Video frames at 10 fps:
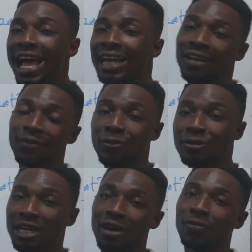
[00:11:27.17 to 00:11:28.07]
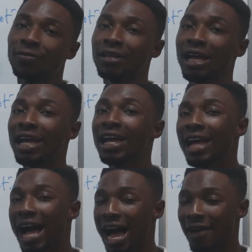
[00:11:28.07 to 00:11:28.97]
and the future of
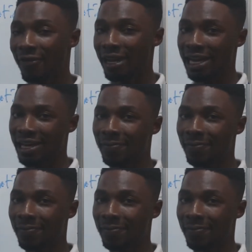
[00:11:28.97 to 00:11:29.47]
Africa